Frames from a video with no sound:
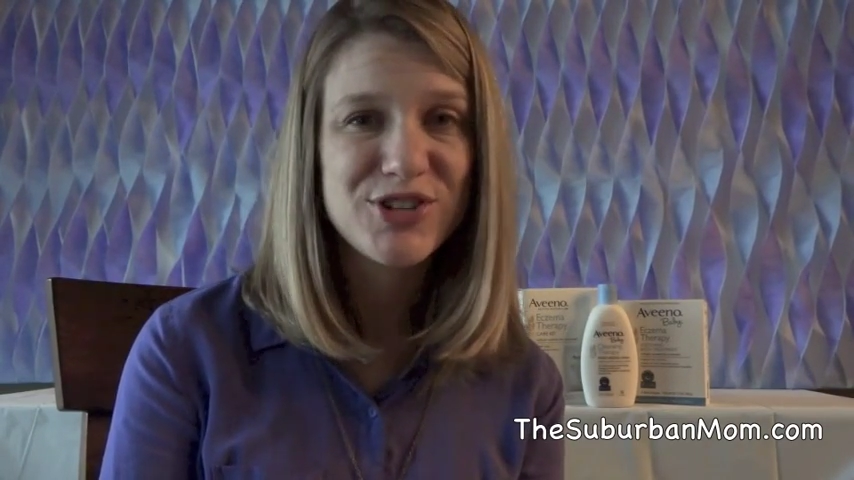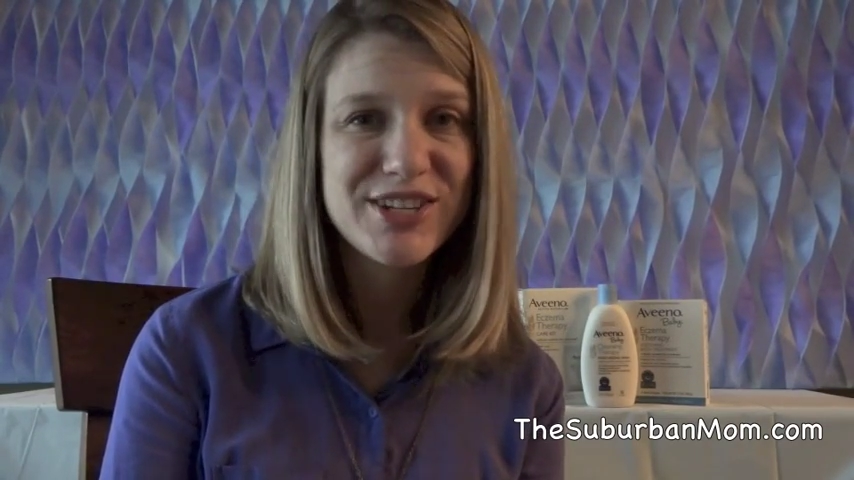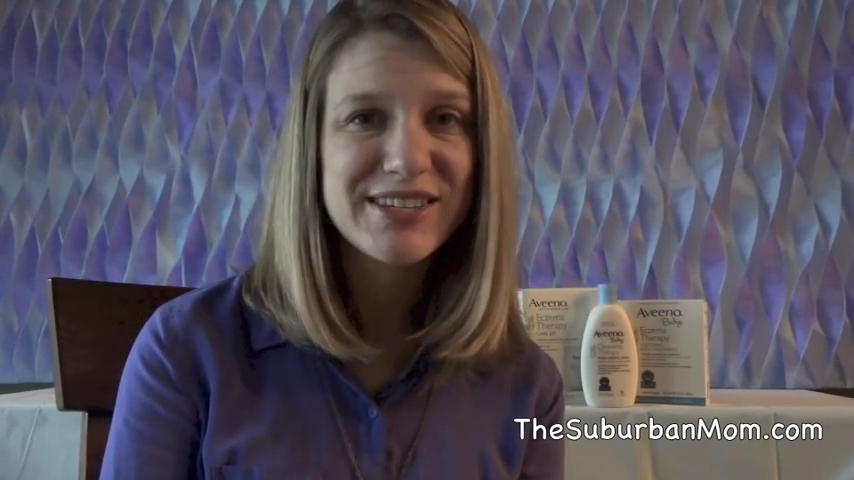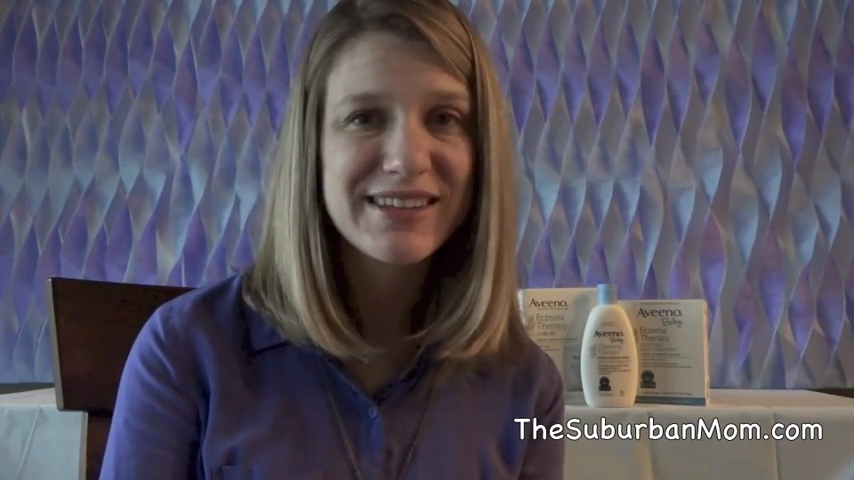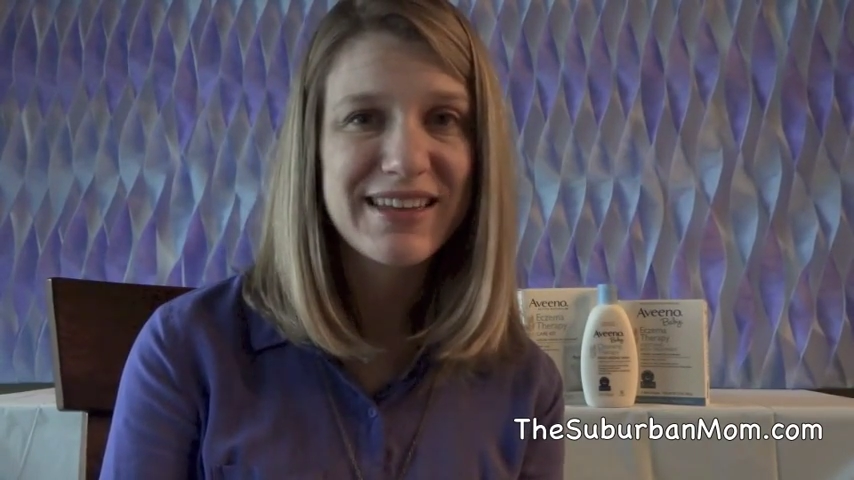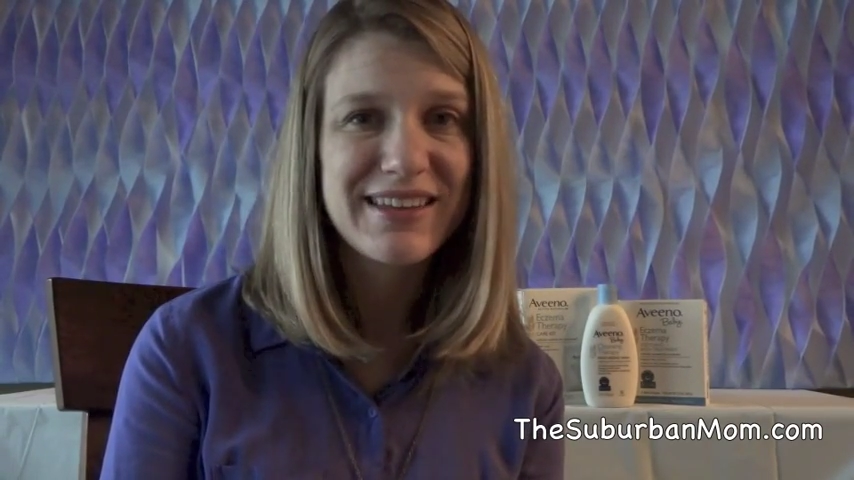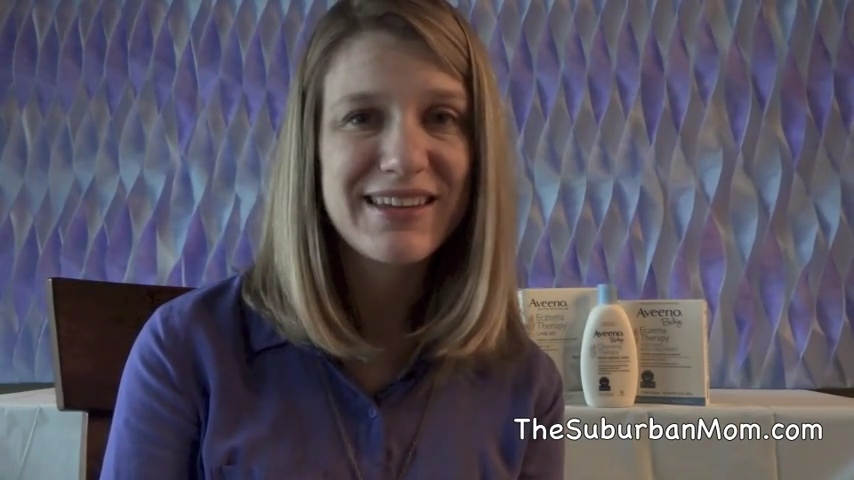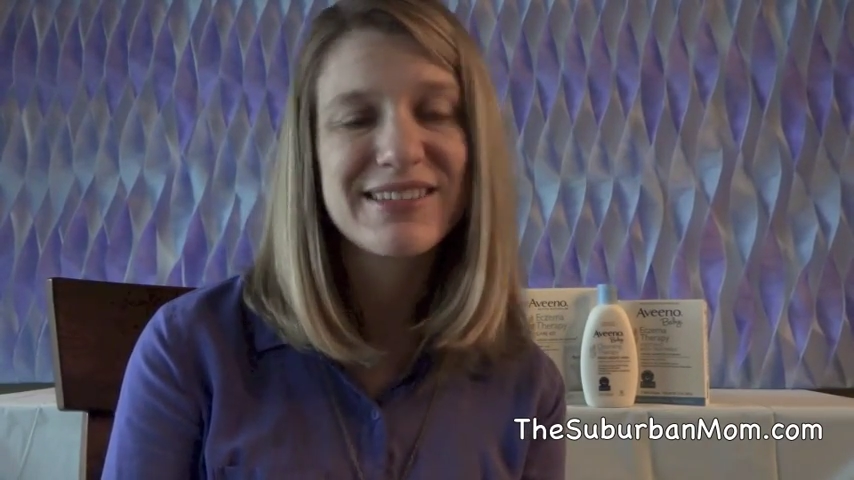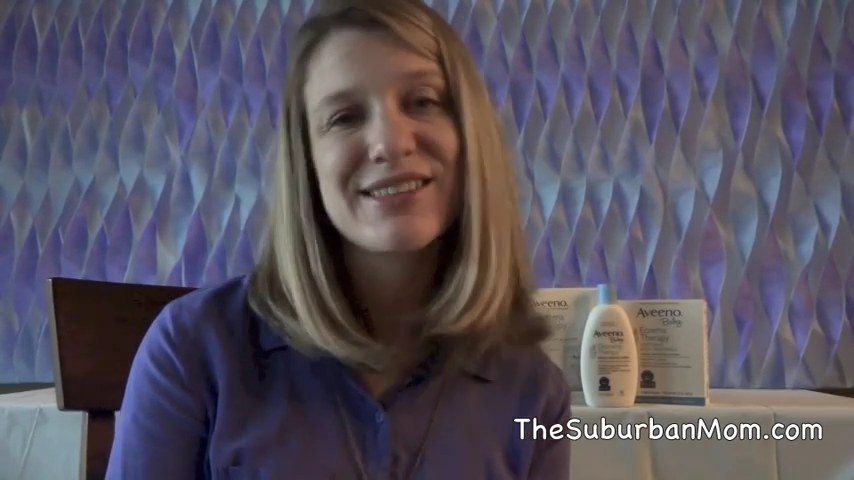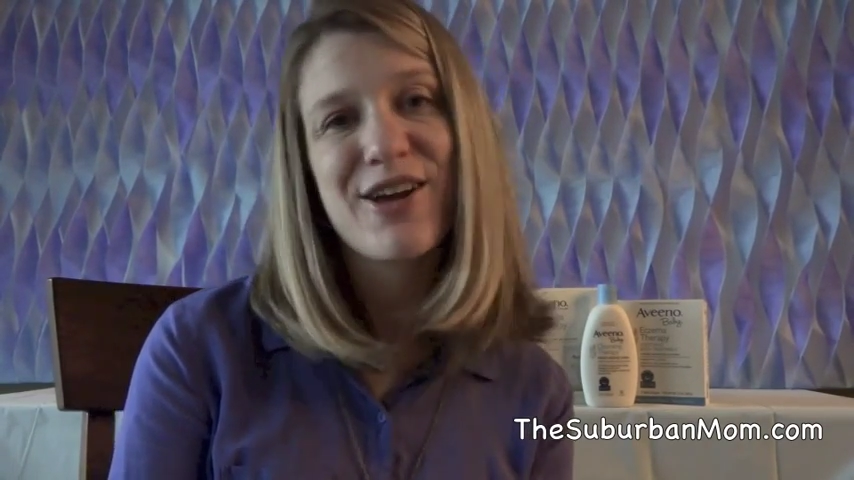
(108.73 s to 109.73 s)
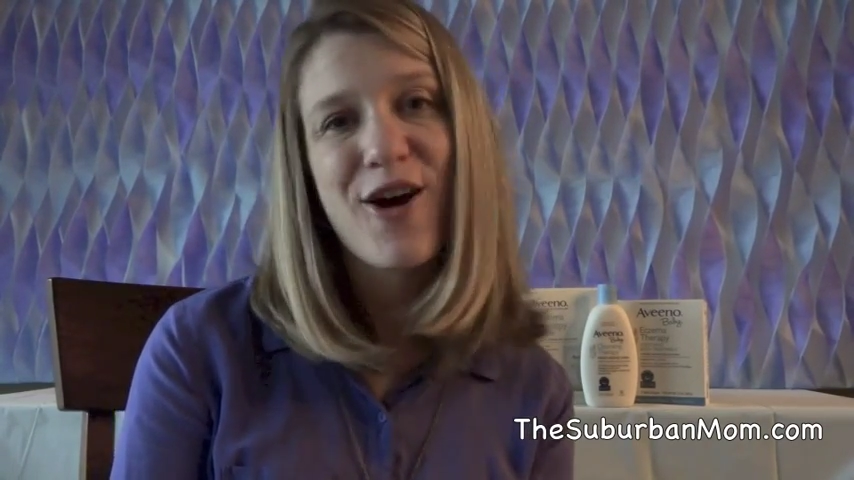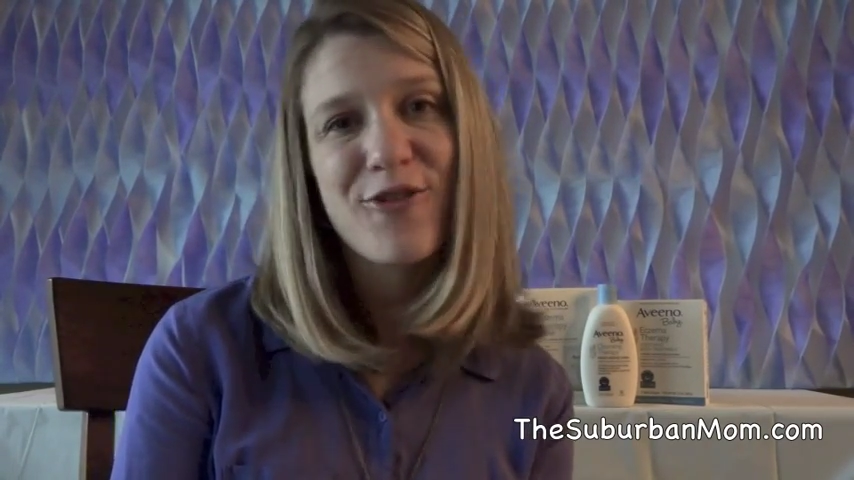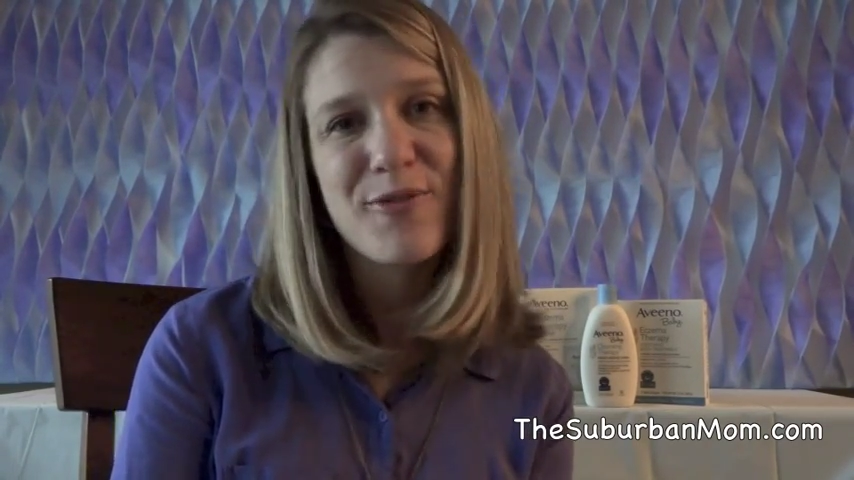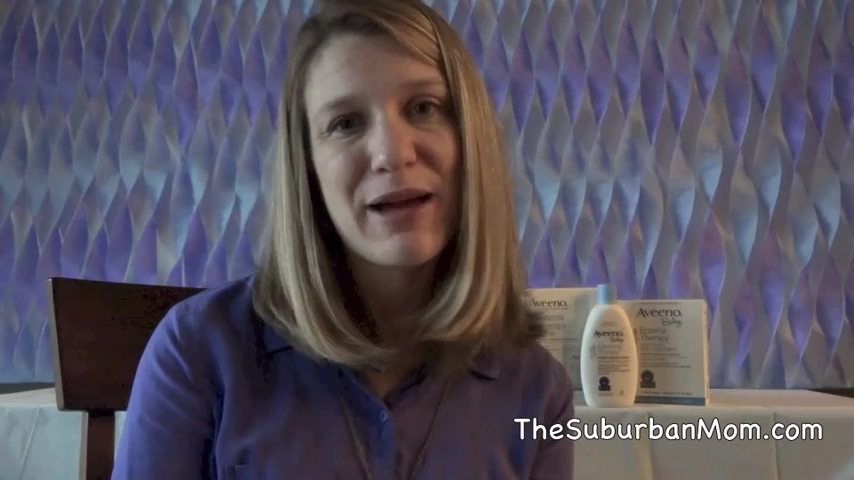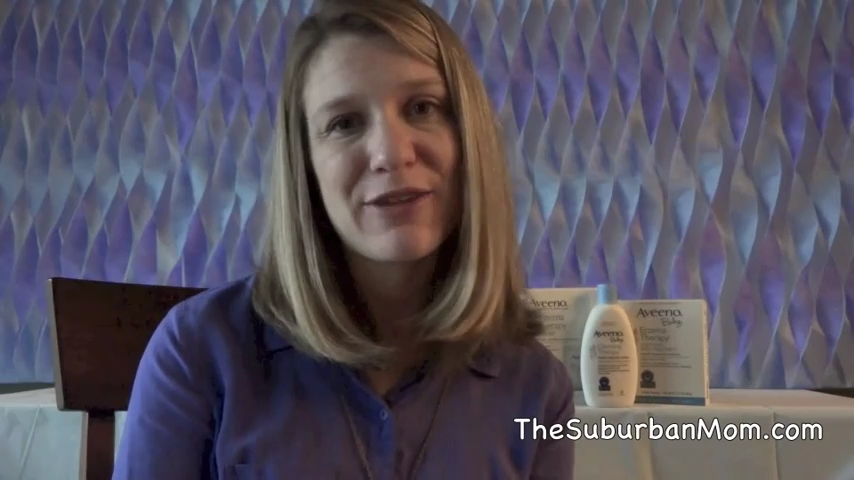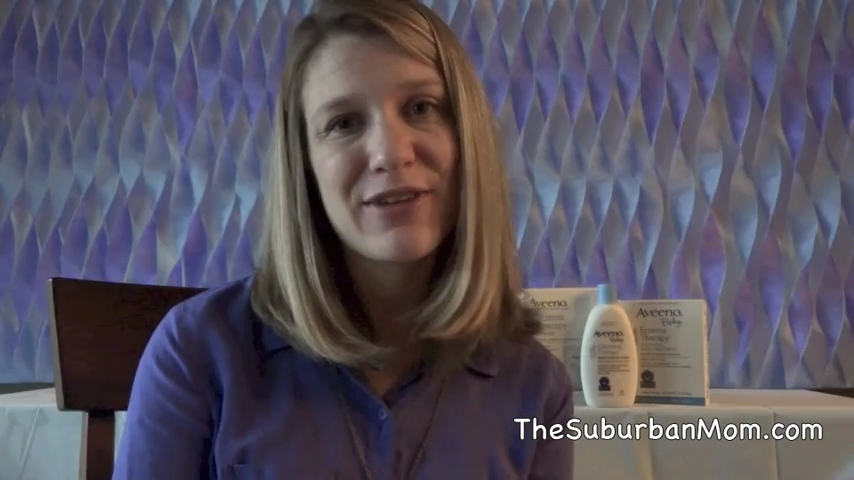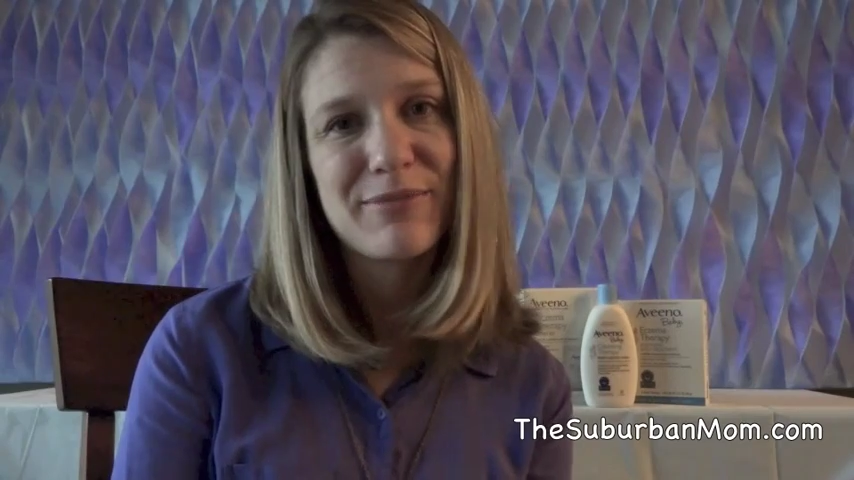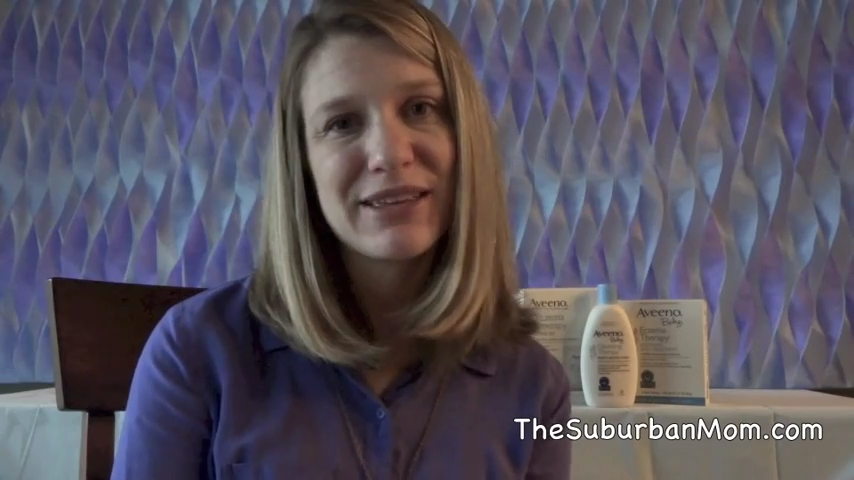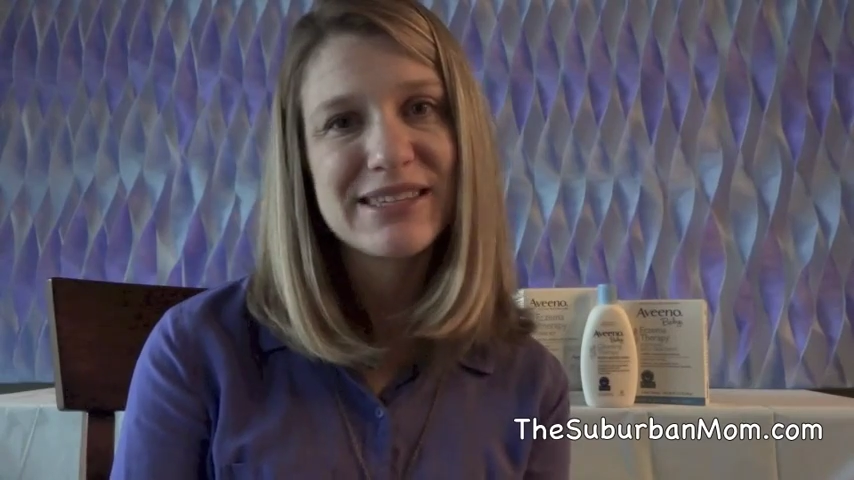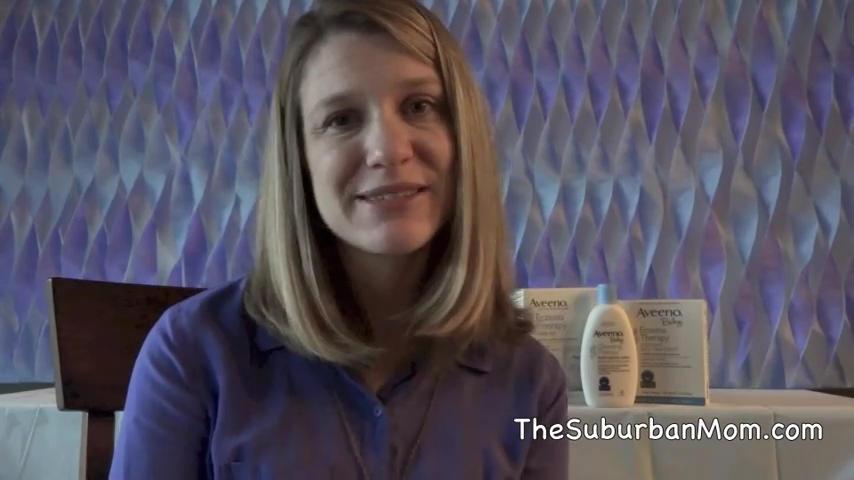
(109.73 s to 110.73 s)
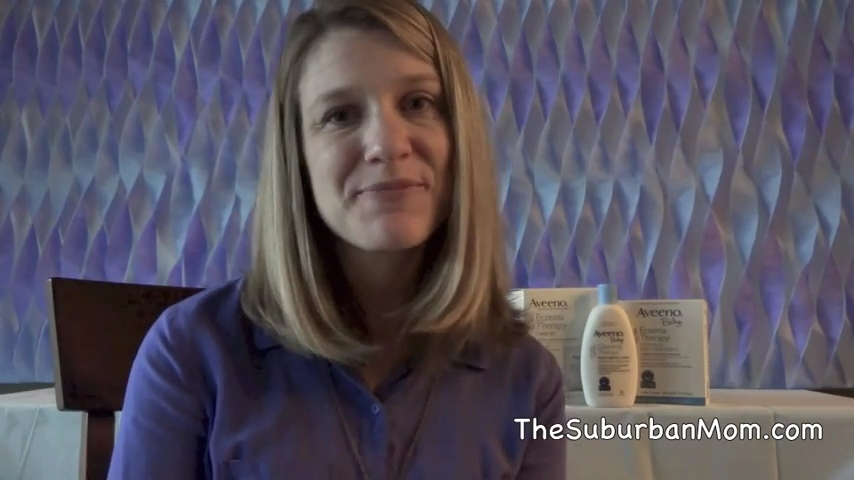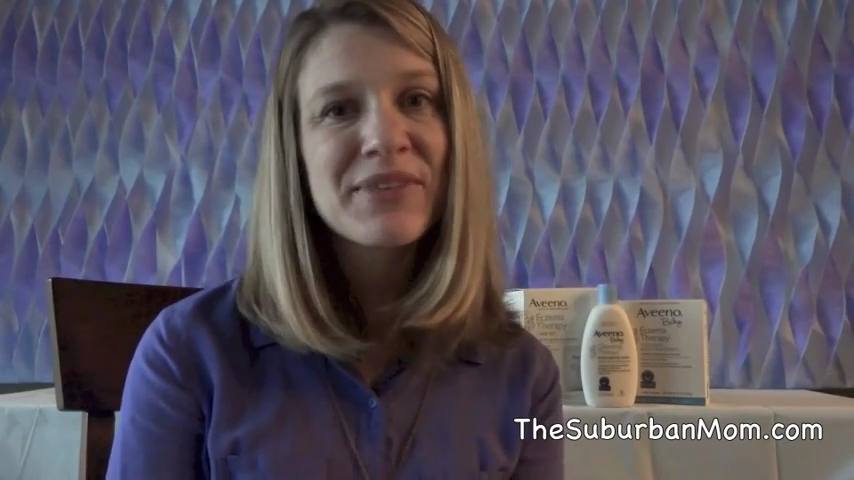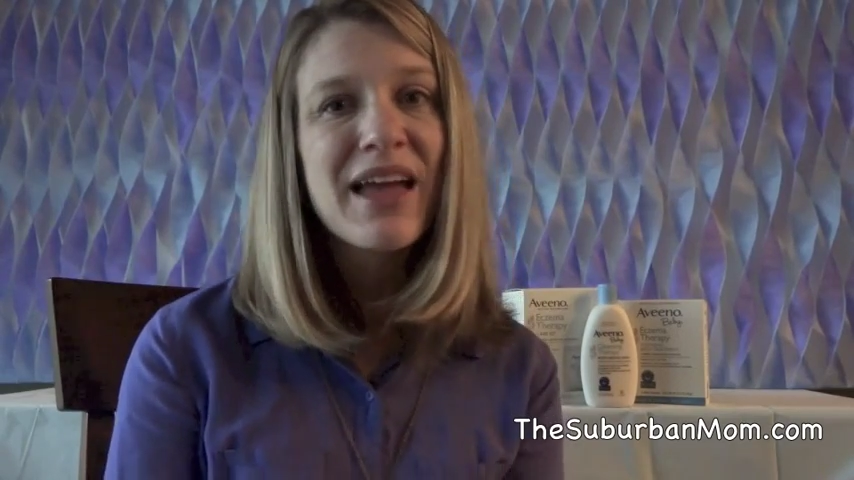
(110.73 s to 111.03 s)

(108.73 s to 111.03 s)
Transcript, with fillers: itchy skin as they are for my family's.